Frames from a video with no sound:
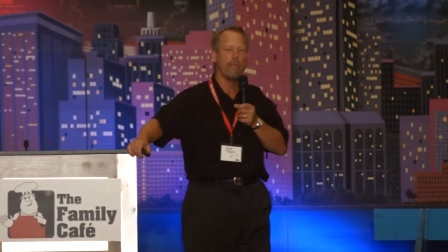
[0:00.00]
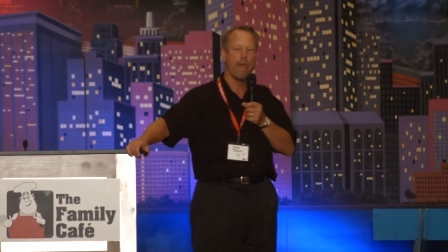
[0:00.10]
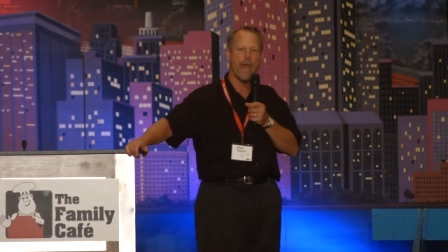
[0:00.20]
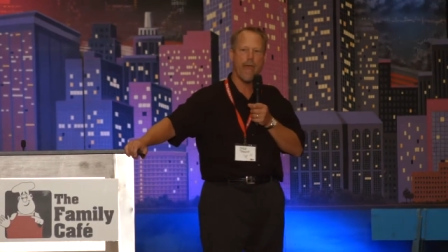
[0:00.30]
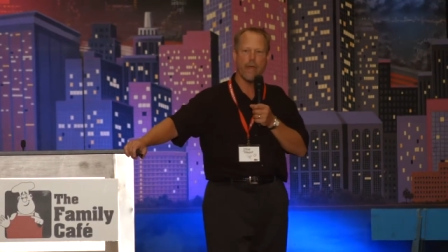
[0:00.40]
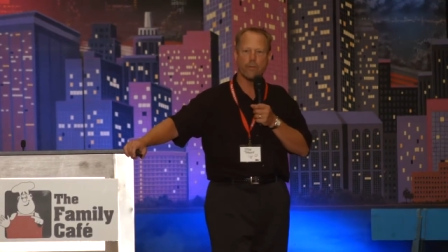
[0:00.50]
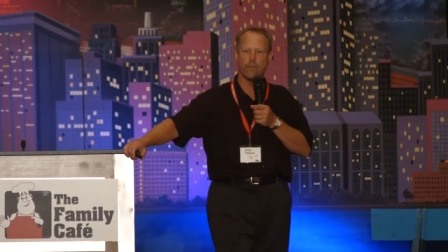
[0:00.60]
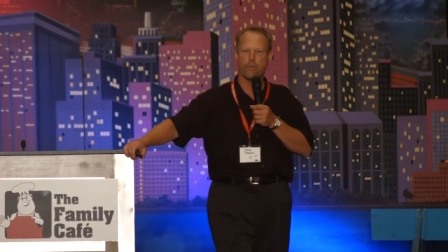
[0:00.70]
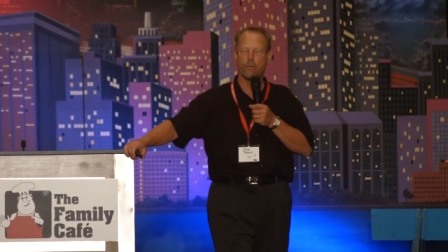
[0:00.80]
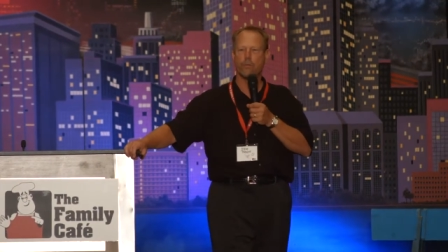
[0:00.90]
that
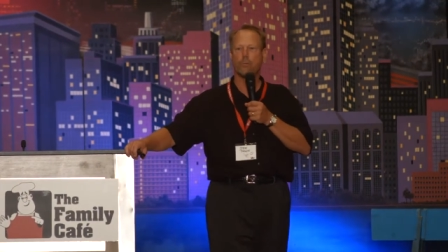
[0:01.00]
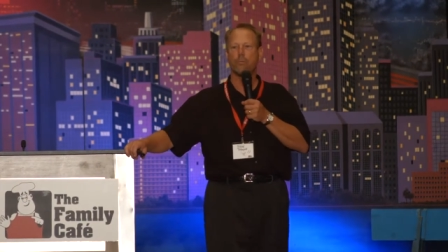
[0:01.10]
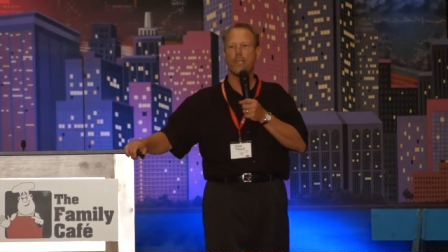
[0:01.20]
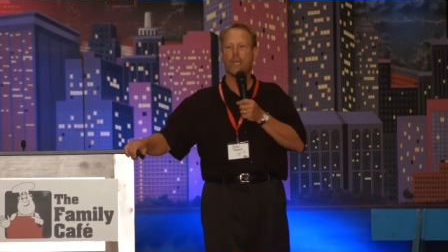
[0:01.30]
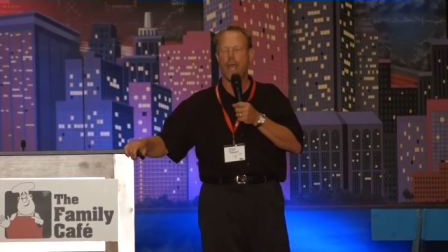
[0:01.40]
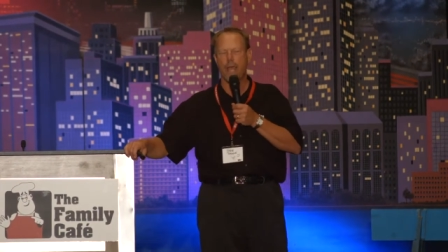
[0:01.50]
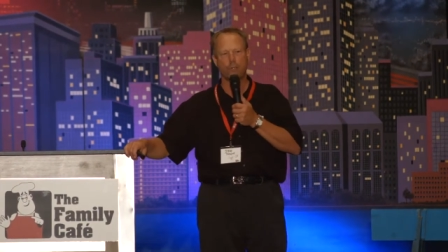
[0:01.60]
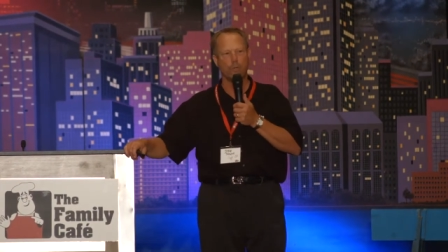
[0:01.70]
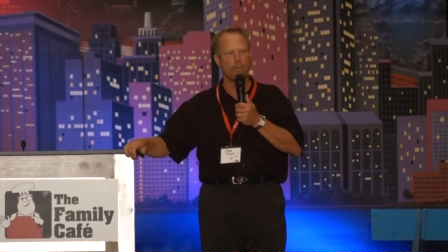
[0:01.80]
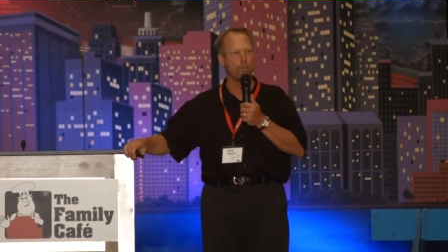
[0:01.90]
we could
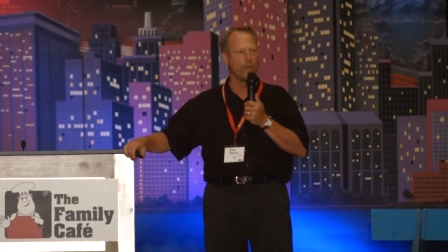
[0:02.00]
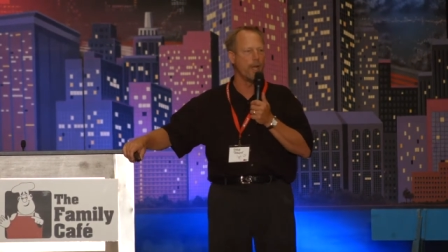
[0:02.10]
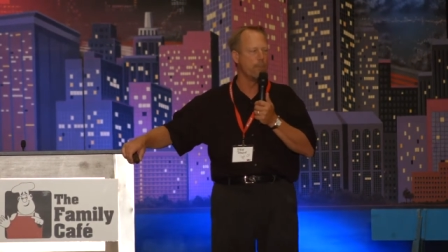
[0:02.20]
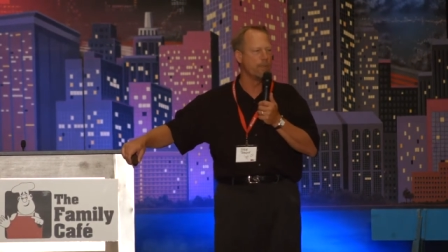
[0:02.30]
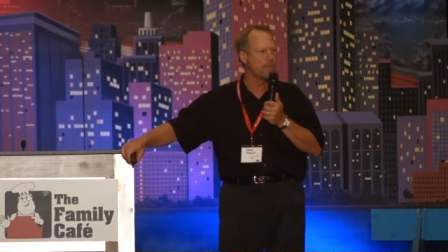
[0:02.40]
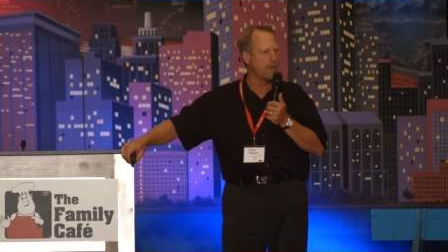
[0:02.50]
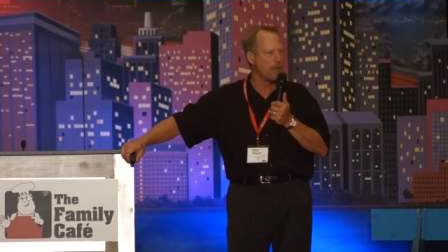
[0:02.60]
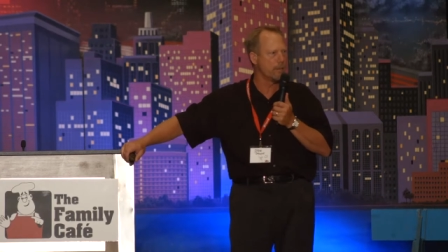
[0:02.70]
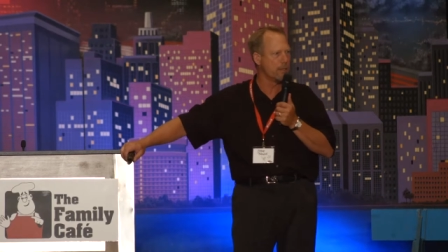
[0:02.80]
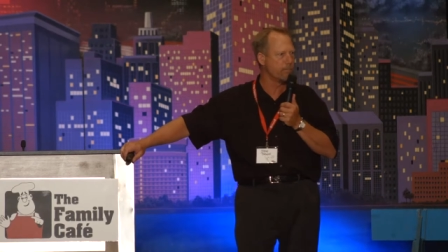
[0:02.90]
actually put helmet
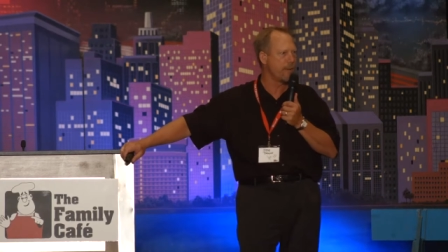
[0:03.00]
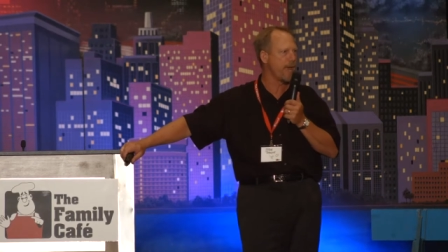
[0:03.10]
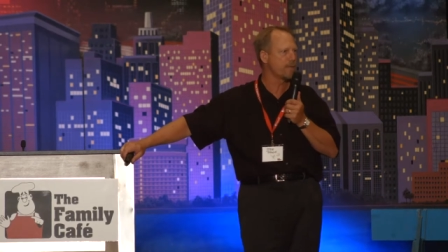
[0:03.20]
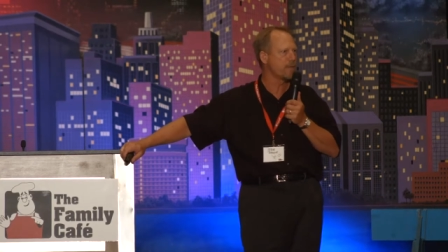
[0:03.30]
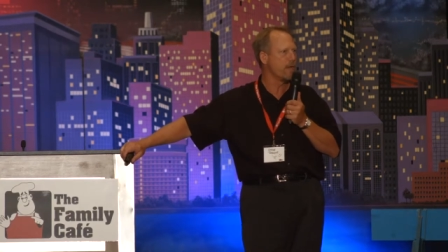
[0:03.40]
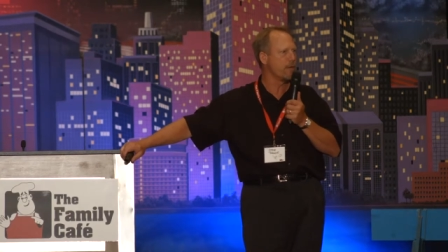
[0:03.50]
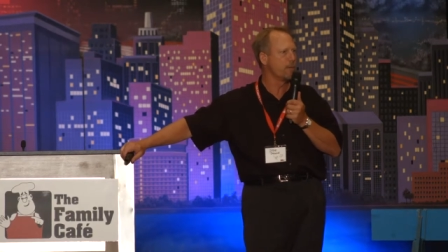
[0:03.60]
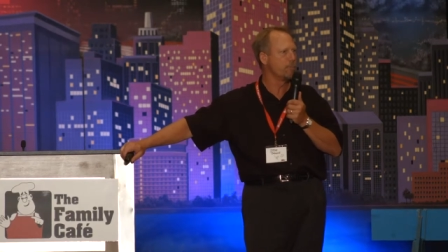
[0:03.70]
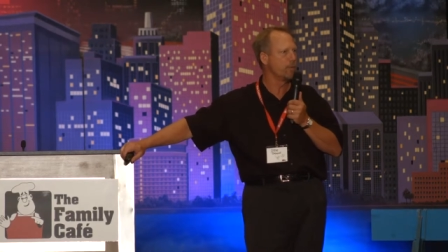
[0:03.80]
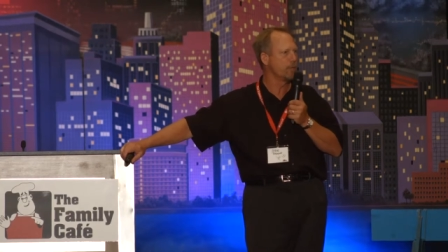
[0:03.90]
on her and pads on
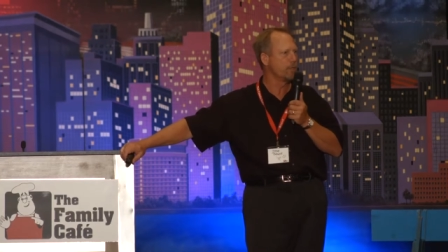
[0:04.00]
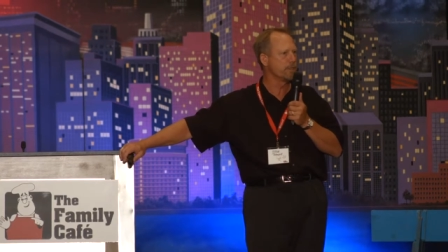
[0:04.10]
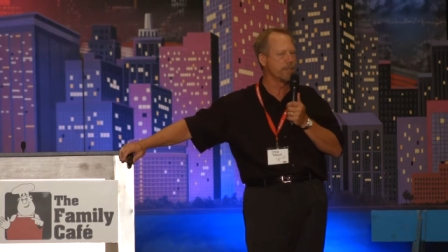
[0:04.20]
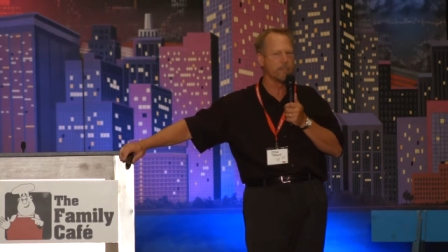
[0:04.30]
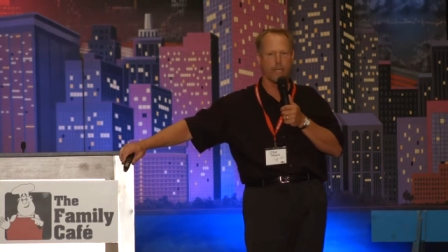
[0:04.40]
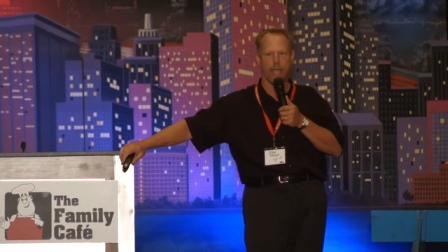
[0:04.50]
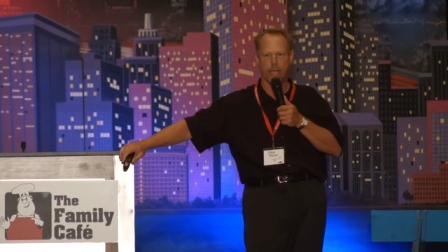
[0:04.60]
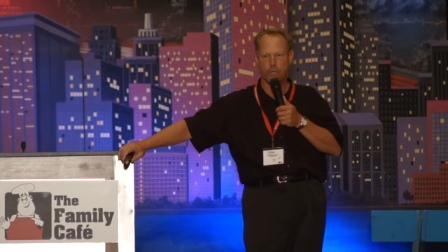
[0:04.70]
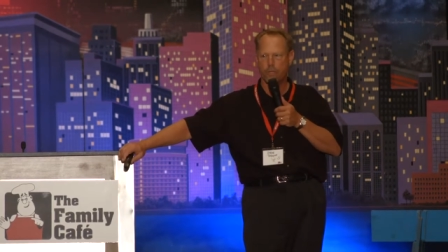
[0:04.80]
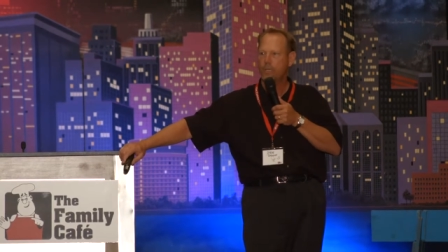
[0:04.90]
her and put her in a steel
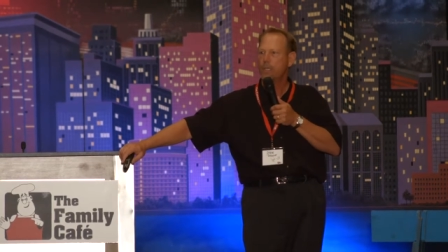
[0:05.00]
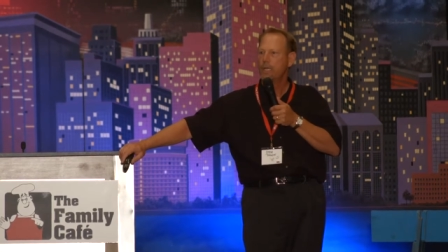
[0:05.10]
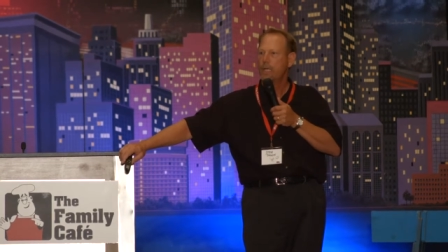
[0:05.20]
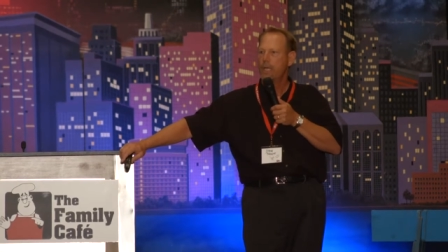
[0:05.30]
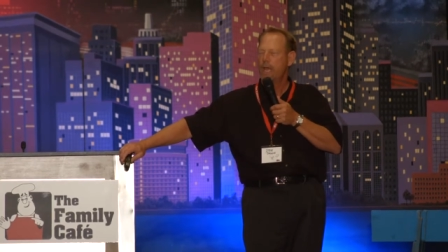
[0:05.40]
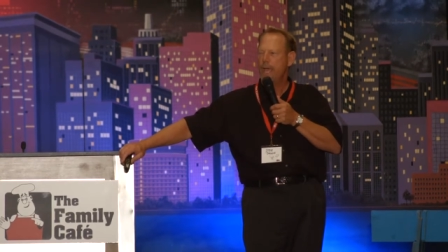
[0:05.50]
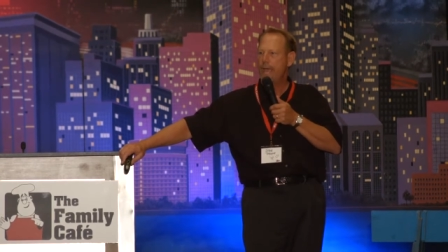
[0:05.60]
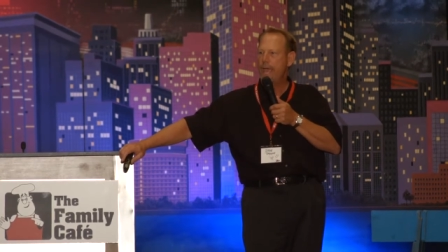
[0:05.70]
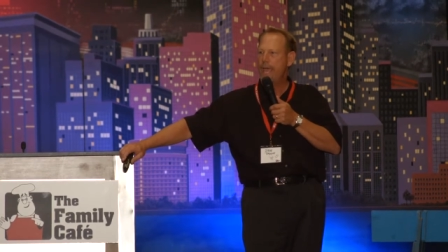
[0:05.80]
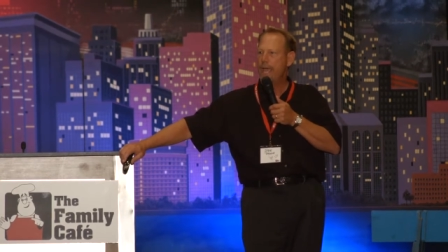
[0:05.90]
cage
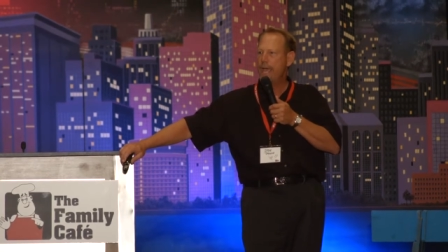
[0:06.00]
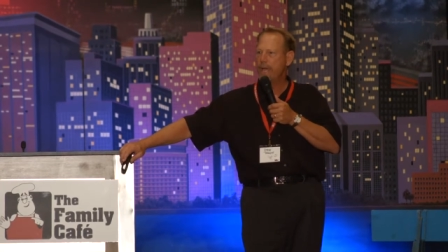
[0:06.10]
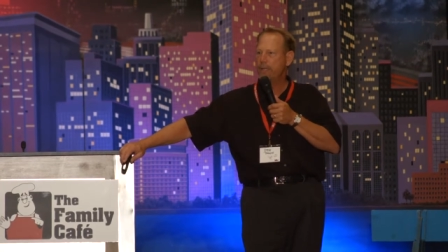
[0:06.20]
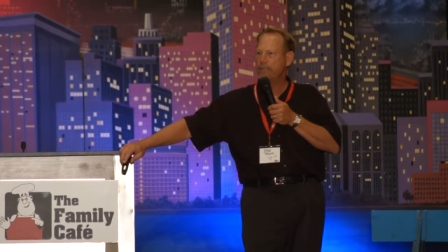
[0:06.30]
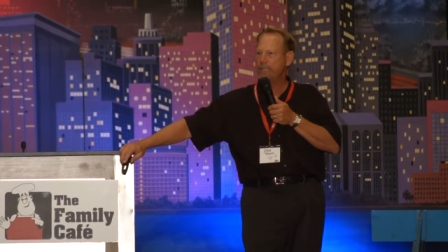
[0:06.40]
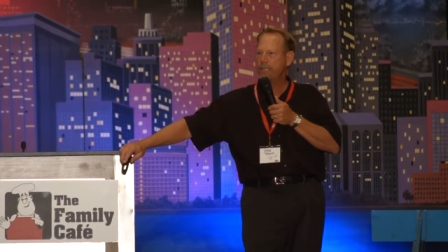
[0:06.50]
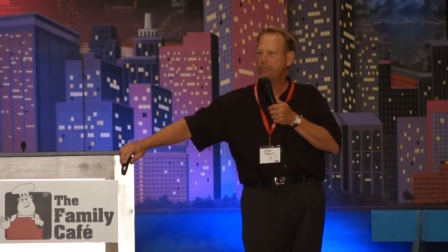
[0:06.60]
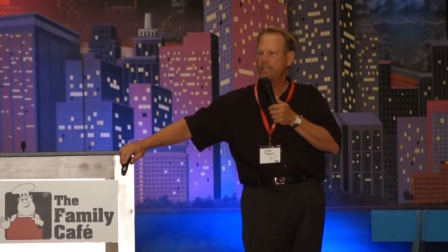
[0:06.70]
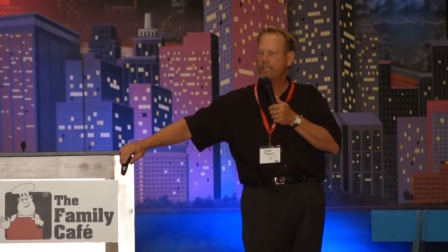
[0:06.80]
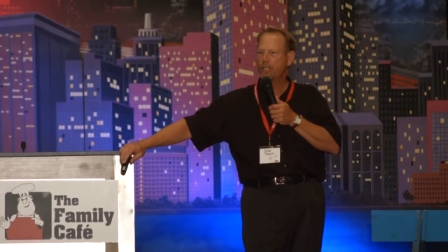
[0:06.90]
and see
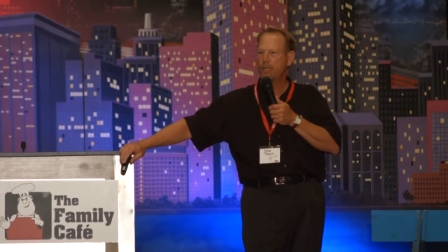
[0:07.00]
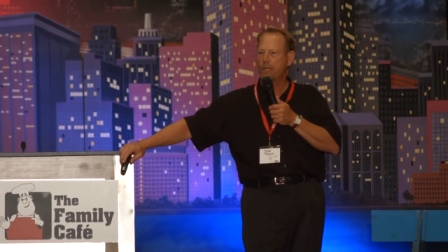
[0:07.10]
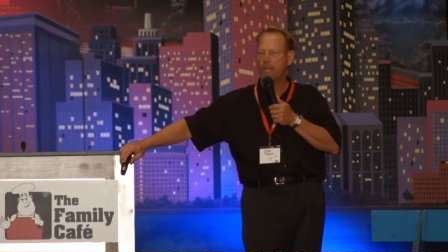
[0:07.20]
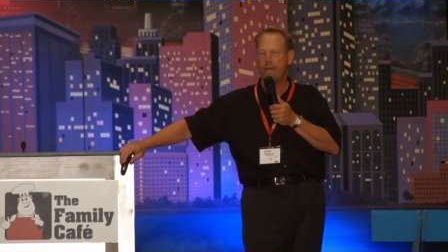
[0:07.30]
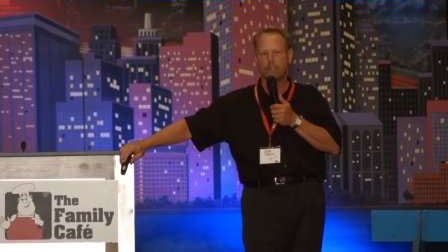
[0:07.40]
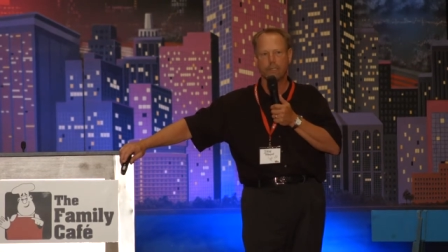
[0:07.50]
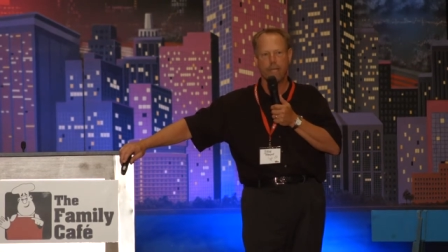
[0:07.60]
if she could learn how to